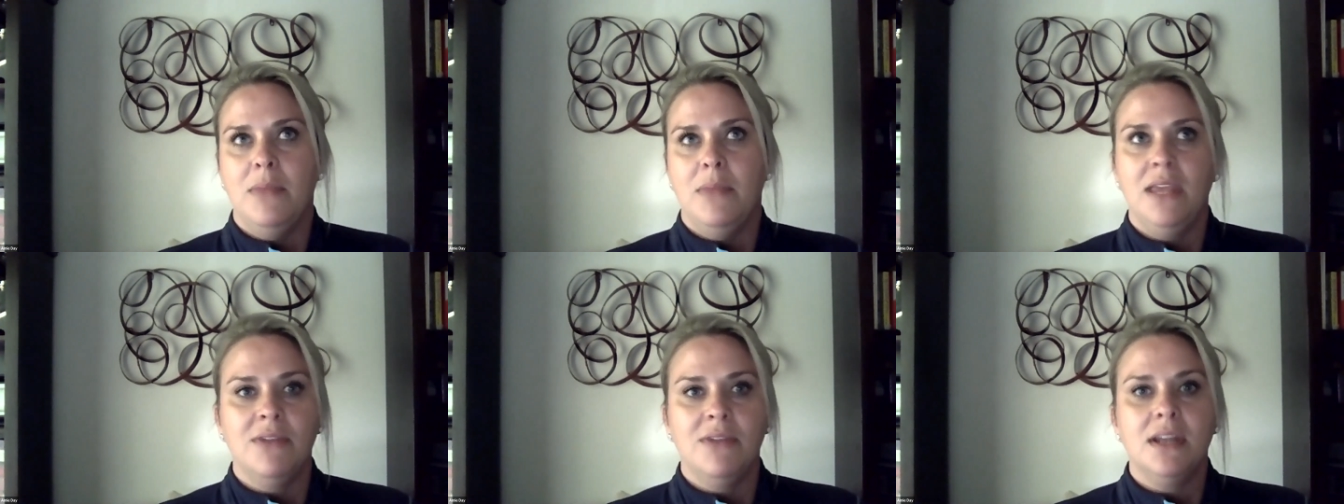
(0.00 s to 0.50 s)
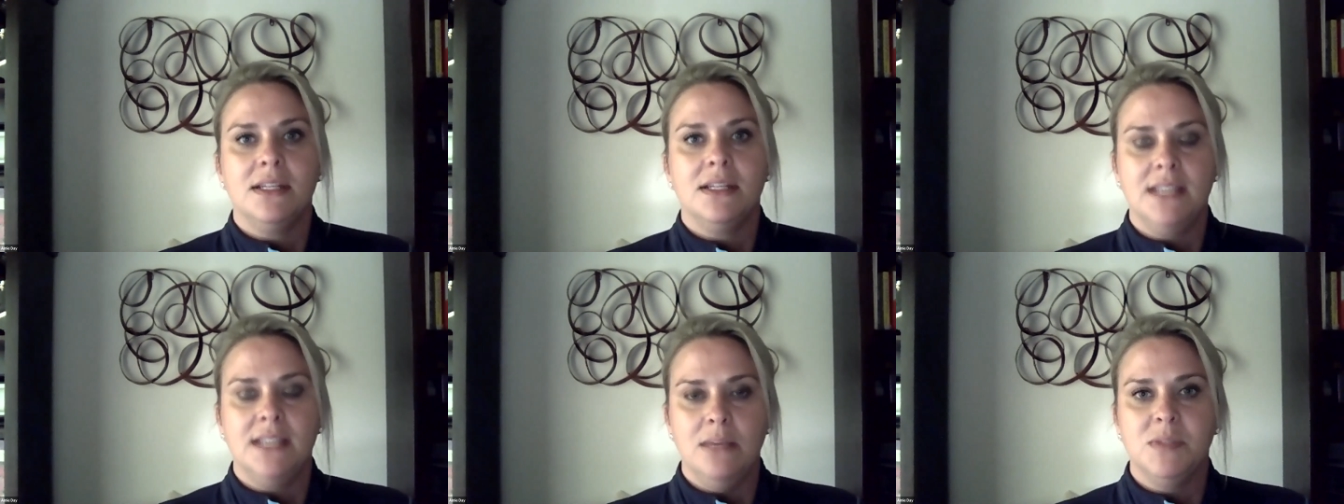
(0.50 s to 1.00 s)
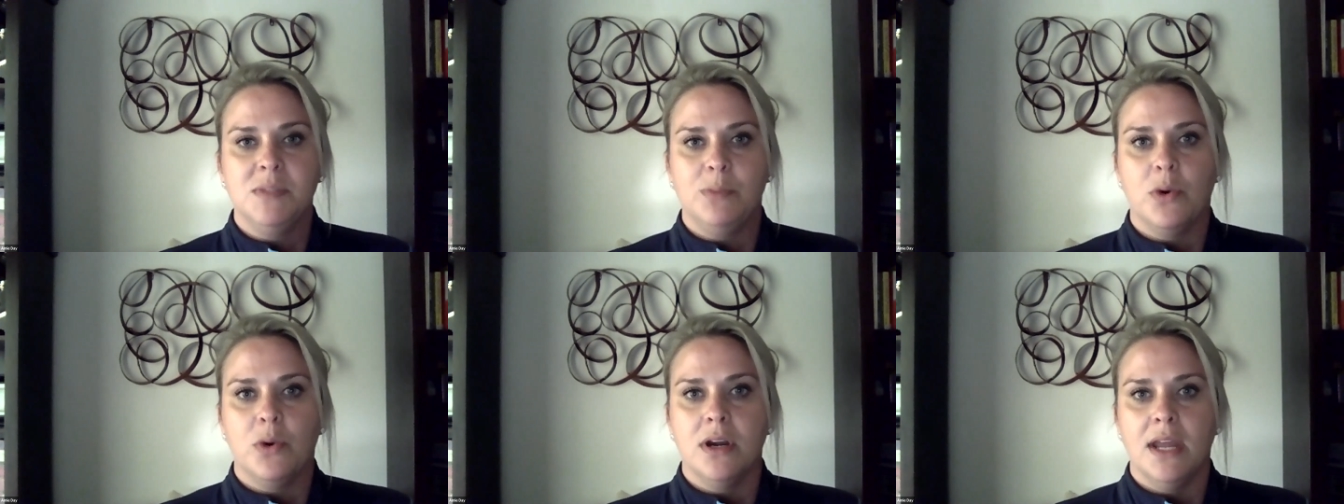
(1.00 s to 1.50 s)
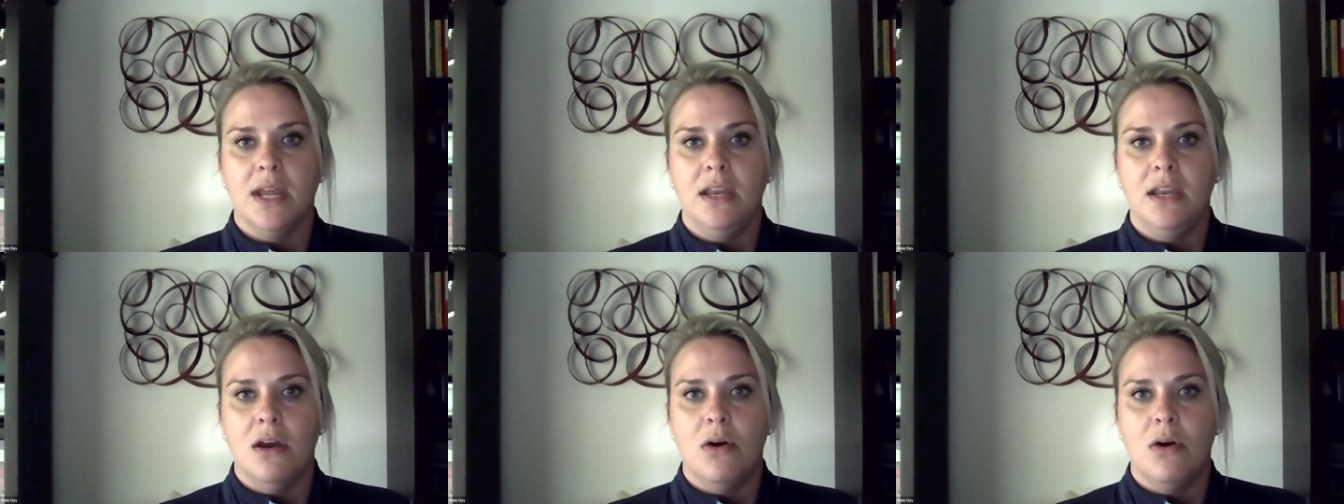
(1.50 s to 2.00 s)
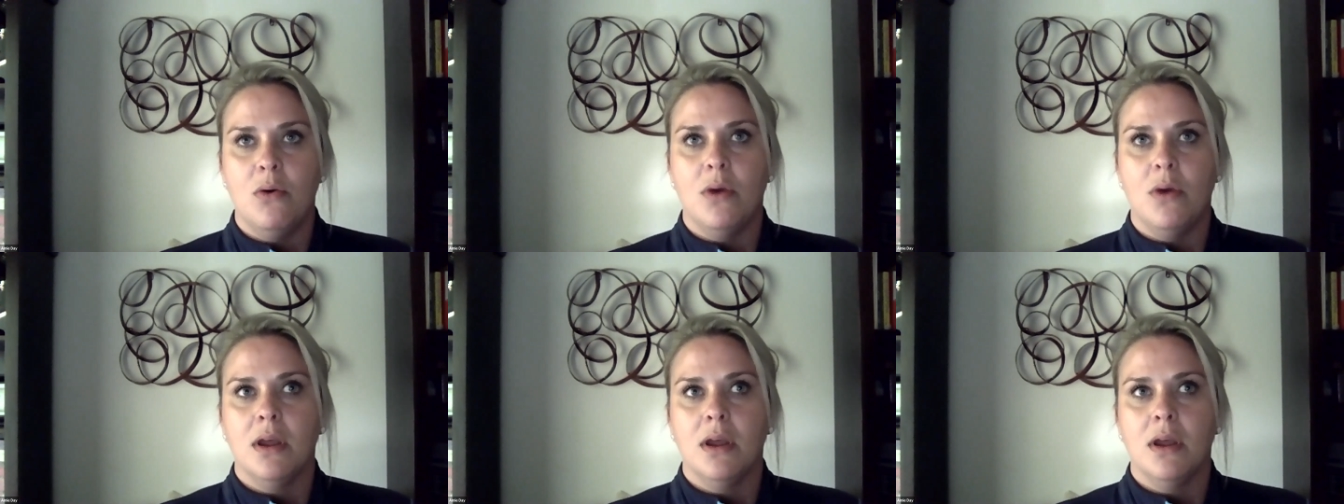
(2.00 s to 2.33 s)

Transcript: Even in a team sport, I know